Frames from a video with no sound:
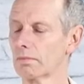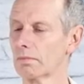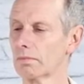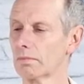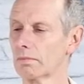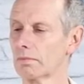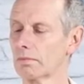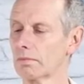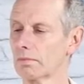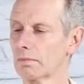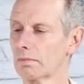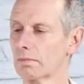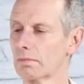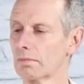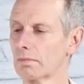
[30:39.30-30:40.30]

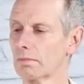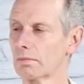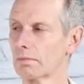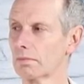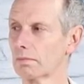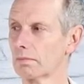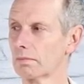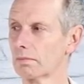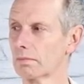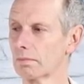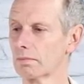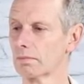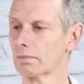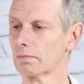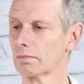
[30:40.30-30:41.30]

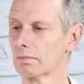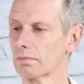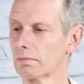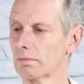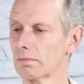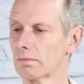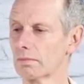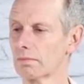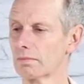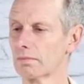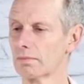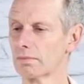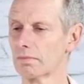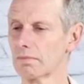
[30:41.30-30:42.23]
[no speech]